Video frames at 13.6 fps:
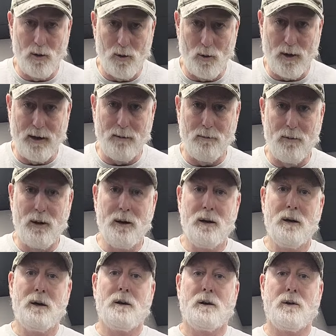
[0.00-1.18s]
white,
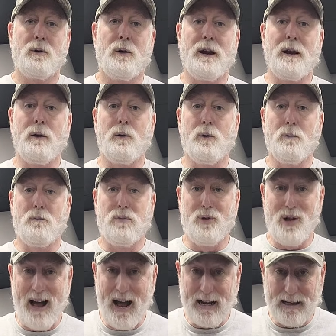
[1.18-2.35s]
gray, or
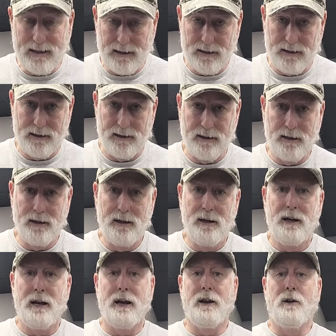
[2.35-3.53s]
black.
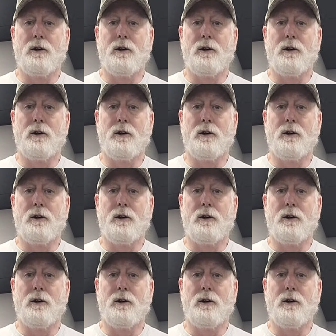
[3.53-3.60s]
And